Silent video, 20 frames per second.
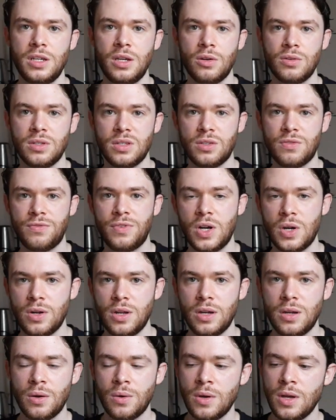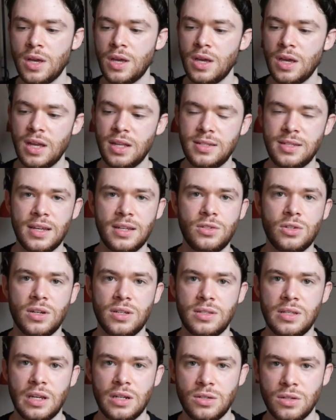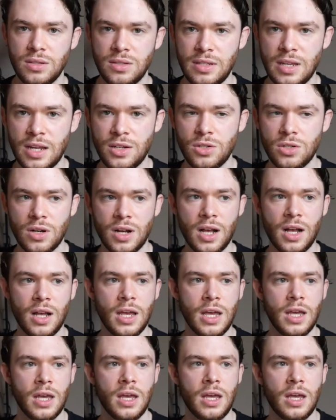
Here's his photo, etc., etc., etc."